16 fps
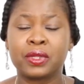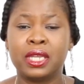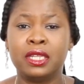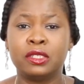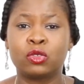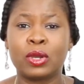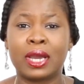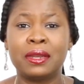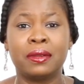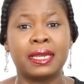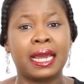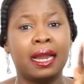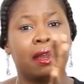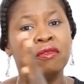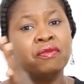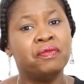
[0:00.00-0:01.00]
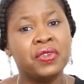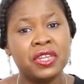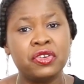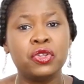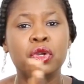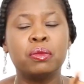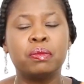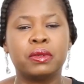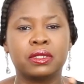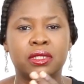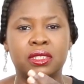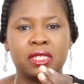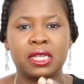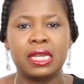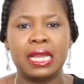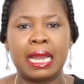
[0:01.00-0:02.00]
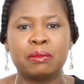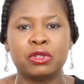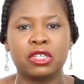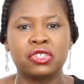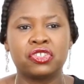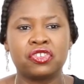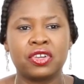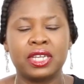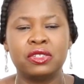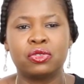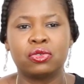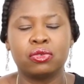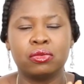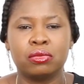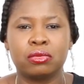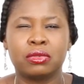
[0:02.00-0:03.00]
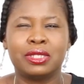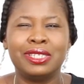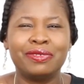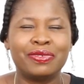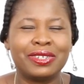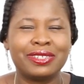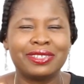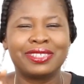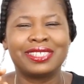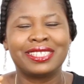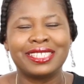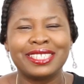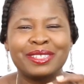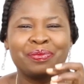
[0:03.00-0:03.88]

another video, but I'm just trying to give us